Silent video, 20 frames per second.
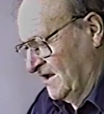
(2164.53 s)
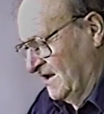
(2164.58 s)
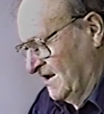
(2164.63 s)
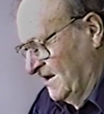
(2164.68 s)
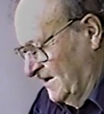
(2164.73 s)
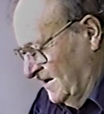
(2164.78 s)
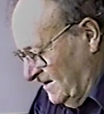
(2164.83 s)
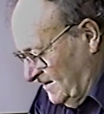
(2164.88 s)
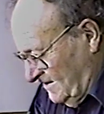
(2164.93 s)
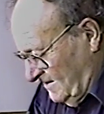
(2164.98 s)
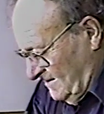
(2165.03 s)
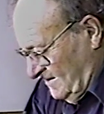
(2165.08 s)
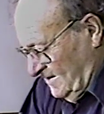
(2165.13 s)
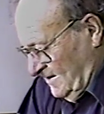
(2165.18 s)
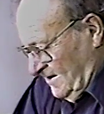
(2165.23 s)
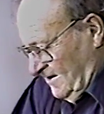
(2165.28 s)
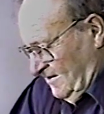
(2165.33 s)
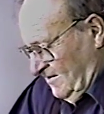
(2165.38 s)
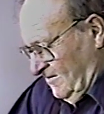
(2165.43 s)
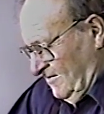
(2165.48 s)
And
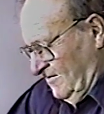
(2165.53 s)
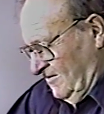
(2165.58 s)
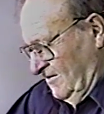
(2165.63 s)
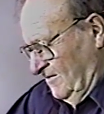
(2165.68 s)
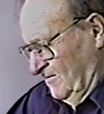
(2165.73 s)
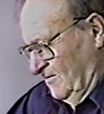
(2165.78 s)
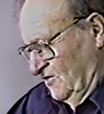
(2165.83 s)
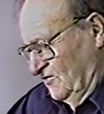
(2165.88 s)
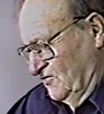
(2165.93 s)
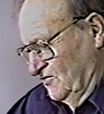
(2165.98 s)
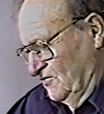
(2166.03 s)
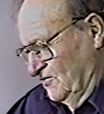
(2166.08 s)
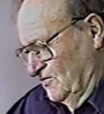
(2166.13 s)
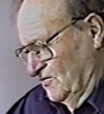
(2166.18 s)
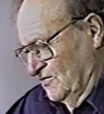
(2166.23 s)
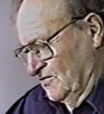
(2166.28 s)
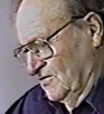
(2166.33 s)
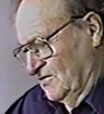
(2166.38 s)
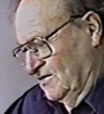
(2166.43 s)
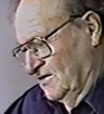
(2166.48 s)
they'd haul them
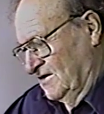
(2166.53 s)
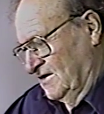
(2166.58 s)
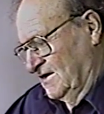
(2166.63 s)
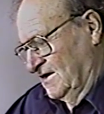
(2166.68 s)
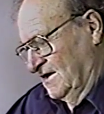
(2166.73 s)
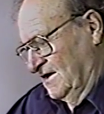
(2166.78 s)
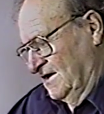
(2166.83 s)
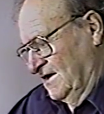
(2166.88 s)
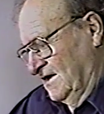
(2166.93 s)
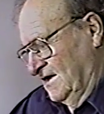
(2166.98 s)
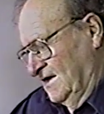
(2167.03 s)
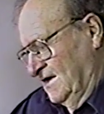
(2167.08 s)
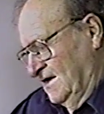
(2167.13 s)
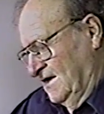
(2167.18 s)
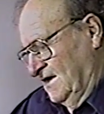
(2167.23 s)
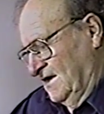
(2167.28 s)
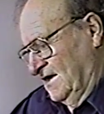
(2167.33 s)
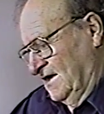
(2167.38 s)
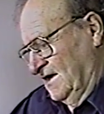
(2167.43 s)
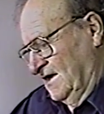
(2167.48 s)
ashore
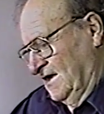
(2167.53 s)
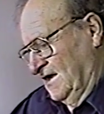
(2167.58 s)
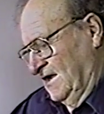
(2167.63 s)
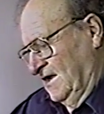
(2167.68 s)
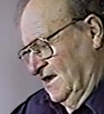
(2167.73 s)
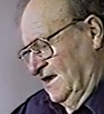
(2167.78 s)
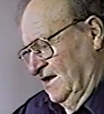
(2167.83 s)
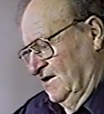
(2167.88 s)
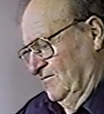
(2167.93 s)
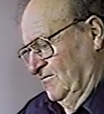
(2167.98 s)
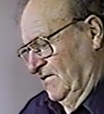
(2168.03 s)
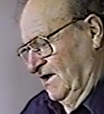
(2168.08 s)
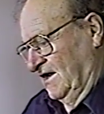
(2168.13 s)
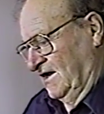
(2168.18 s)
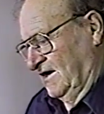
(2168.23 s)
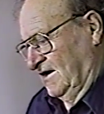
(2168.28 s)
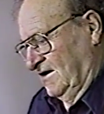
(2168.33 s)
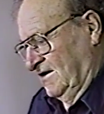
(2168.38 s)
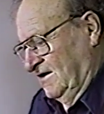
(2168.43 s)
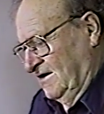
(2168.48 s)
and make
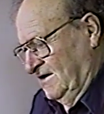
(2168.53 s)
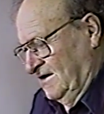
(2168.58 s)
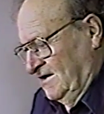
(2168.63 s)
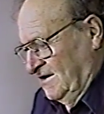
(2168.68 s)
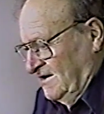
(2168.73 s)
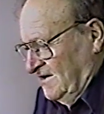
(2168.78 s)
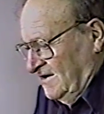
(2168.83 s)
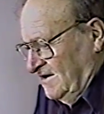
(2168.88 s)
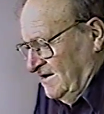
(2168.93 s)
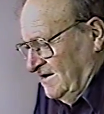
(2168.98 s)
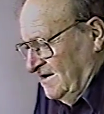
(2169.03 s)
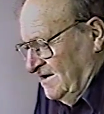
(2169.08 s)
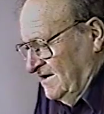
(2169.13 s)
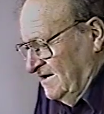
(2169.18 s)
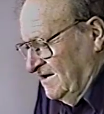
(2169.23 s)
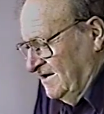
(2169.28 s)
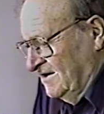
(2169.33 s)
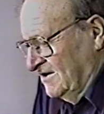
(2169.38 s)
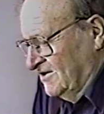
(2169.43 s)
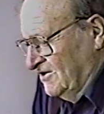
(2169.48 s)
a
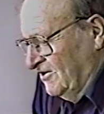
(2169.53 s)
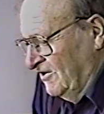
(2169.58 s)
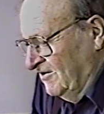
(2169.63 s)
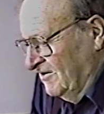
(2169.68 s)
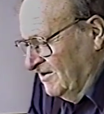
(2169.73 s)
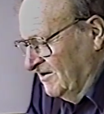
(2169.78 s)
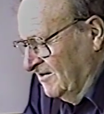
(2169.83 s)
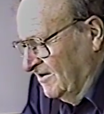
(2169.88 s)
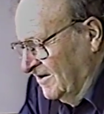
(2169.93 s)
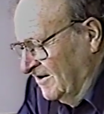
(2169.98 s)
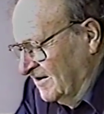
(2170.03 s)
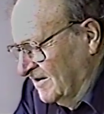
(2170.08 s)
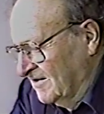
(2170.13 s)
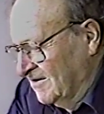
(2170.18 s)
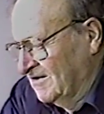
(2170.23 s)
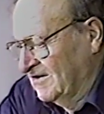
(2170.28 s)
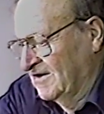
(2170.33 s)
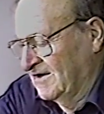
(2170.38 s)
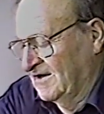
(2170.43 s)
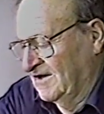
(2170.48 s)
tunnel like.
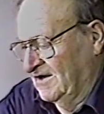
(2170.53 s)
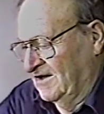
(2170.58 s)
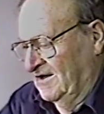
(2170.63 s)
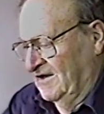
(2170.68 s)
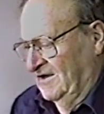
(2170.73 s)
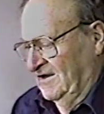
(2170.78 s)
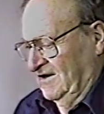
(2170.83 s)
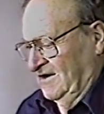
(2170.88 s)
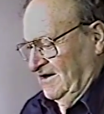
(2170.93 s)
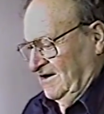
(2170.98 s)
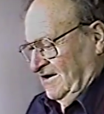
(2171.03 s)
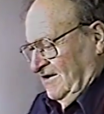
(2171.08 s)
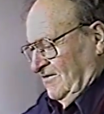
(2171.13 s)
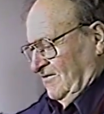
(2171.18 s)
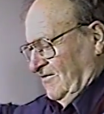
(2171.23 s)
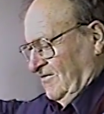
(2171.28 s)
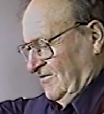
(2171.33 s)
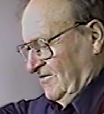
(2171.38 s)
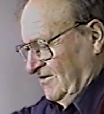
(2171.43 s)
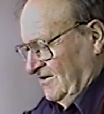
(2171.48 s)
And then
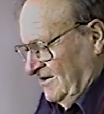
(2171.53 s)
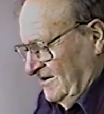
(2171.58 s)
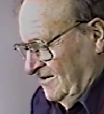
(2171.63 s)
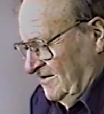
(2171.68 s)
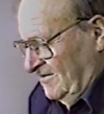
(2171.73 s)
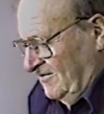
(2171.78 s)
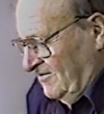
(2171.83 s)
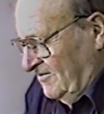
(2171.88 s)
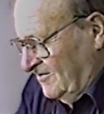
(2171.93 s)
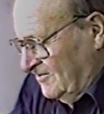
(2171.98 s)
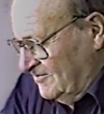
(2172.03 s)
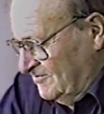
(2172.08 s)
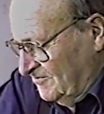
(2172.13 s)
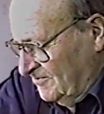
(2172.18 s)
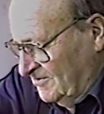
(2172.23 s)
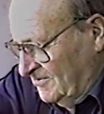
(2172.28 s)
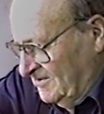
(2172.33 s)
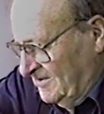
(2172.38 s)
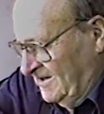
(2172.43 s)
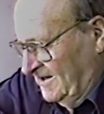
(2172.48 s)
all the logs
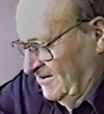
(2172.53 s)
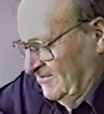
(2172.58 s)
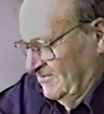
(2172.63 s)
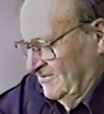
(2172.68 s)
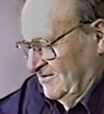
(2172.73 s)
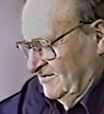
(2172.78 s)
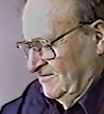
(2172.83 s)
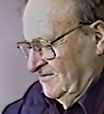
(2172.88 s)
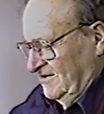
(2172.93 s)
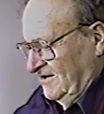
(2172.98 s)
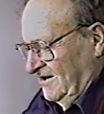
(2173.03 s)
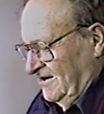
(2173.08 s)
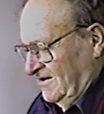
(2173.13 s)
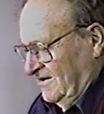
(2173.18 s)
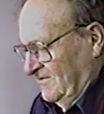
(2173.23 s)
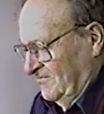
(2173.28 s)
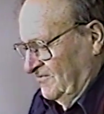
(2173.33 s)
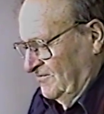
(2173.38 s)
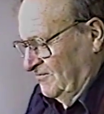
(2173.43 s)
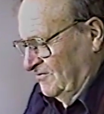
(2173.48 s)
would go down through there
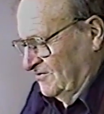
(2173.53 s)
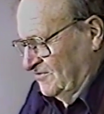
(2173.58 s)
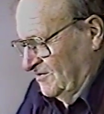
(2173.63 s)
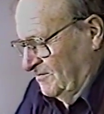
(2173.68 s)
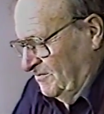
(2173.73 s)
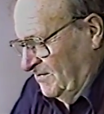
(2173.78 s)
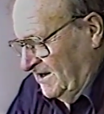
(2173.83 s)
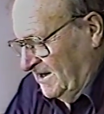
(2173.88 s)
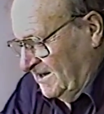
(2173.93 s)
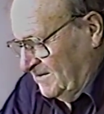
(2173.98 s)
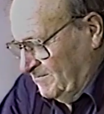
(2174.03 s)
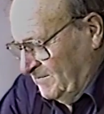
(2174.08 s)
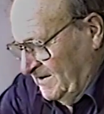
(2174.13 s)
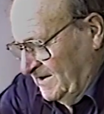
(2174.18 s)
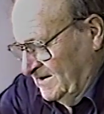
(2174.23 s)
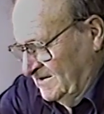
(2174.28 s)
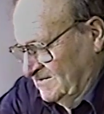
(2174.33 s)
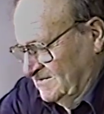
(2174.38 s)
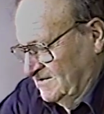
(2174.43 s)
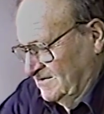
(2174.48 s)
if it was a bad
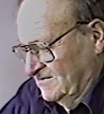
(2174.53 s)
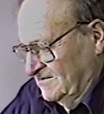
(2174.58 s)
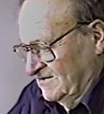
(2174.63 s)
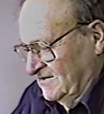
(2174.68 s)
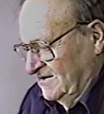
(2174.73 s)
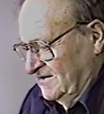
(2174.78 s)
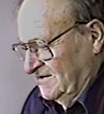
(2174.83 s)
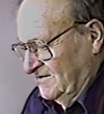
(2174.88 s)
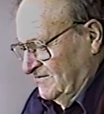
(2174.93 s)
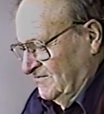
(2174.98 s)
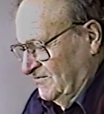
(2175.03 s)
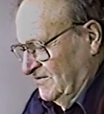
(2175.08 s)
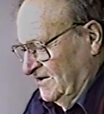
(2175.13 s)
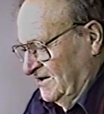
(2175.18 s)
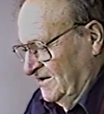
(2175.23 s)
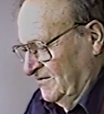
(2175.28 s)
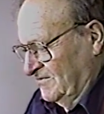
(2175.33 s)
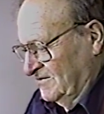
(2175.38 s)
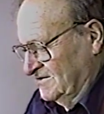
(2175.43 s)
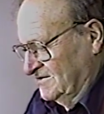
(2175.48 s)
place, you see. And when
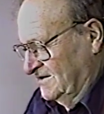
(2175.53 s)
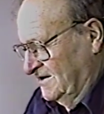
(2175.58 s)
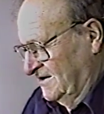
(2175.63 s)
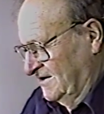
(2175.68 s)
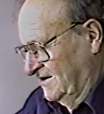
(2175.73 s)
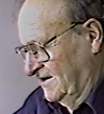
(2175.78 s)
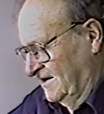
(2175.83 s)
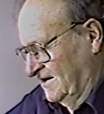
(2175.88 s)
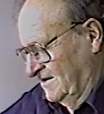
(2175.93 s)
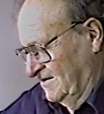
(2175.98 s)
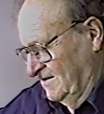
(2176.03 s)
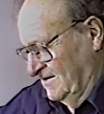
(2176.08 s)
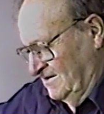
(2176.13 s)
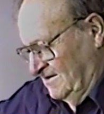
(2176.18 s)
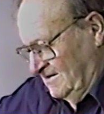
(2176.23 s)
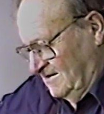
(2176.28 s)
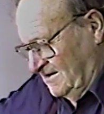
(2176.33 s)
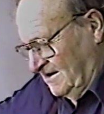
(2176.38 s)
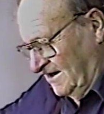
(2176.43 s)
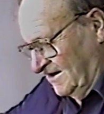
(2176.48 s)
they was done, they'd
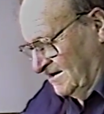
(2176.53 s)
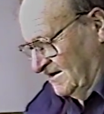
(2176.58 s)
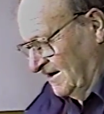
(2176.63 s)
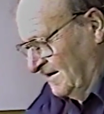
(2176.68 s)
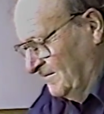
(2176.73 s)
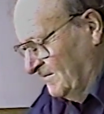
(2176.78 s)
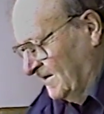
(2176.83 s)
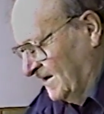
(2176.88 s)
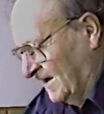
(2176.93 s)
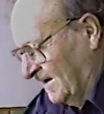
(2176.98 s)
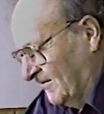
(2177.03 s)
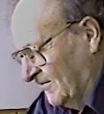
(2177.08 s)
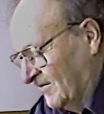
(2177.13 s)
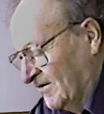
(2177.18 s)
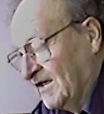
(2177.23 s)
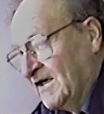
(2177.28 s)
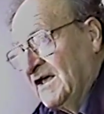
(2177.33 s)
take them down.